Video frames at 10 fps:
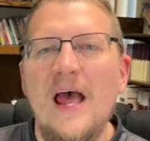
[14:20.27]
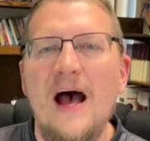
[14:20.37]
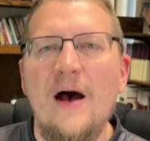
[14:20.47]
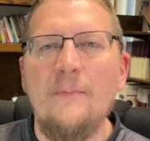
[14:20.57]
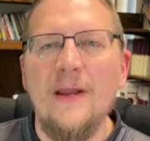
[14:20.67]

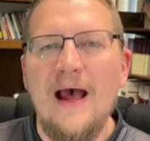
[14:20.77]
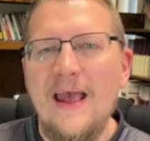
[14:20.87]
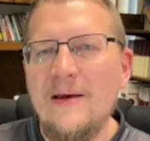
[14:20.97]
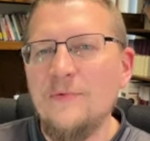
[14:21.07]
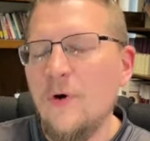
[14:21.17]
but I
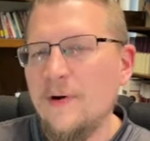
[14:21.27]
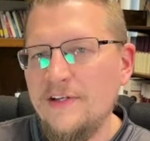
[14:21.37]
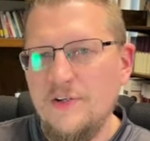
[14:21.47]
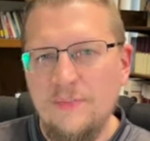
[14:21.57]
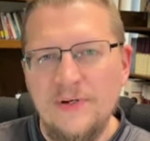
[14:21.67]
am
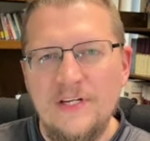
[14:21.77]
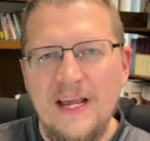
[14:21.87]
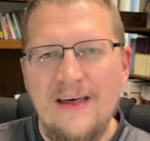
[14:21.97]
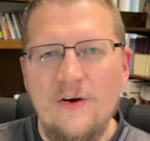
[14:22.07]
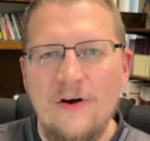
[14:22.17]
going to put
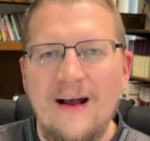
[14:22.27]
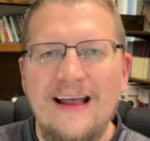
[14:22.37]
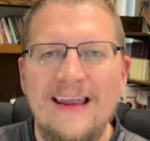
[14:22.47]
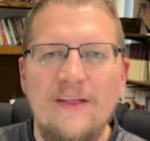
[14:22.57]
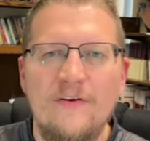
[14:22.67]
together
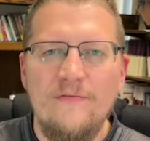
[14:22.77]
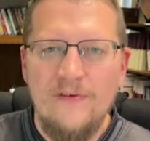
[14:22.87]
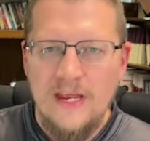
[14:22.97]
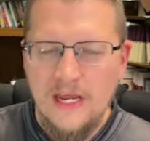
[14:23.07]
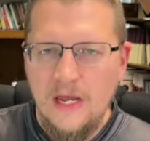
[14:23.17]
another
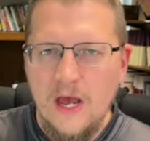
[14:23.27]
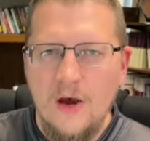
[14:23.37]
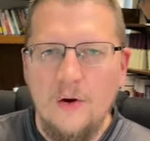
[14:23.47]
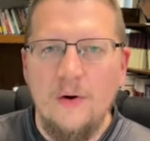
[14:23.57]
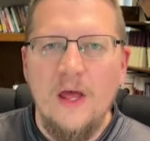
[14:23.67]

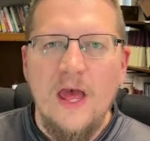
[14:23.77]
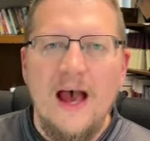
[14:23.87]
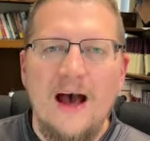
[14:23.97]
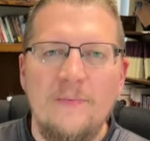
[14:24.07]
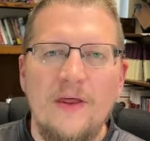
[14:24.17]
video
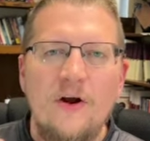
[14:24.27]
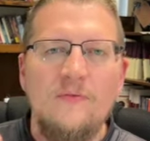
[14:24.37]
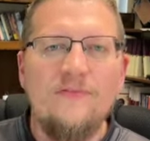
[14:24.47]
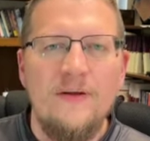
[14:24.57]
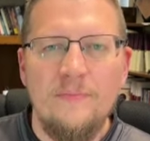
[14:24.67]
that
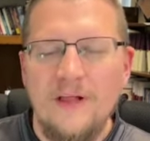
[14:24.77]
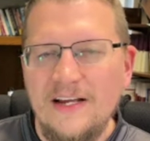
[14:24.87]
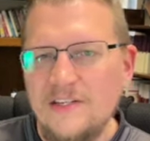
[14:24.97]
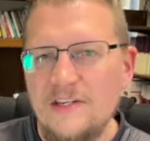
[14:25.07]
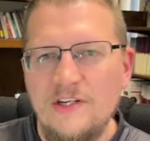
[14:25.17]
hopefully
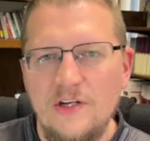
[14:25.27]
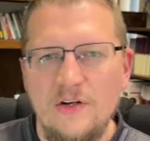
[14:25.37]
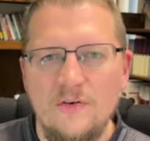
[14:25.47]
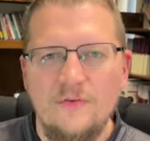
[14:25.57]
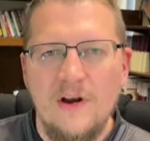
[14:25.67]
blesses
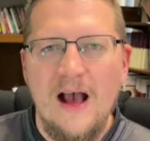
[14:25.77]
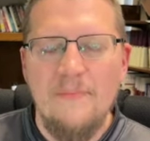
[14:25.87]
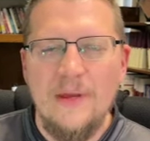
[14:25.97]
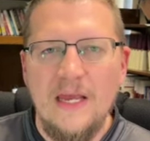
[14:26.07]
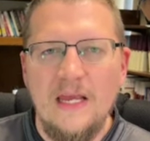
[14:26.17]
you for
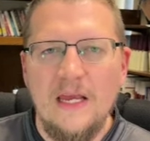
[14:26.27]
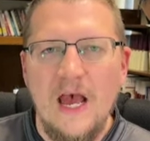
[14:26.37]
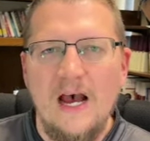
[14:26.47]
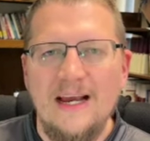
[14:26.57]
not being